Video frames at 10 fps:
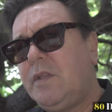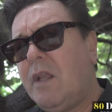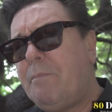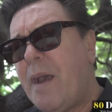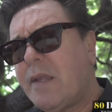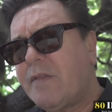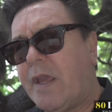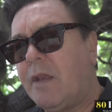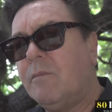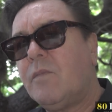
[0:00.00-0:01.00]
Now back
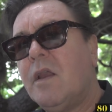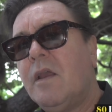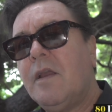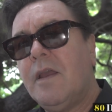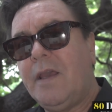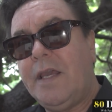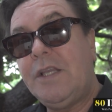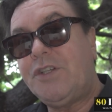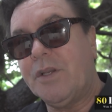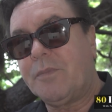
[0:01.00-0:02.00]
then,
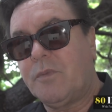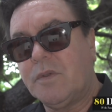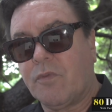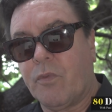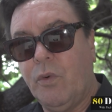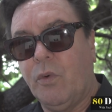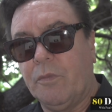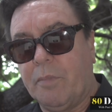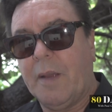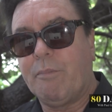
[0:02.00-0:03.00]
Egypt was
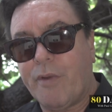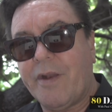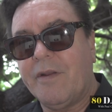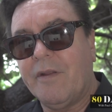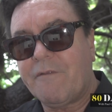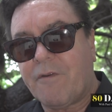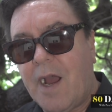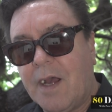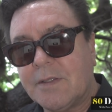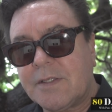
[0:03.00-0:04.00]
ruled by Britain and
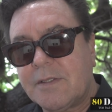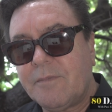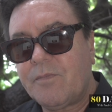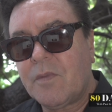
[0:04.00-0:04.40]
France,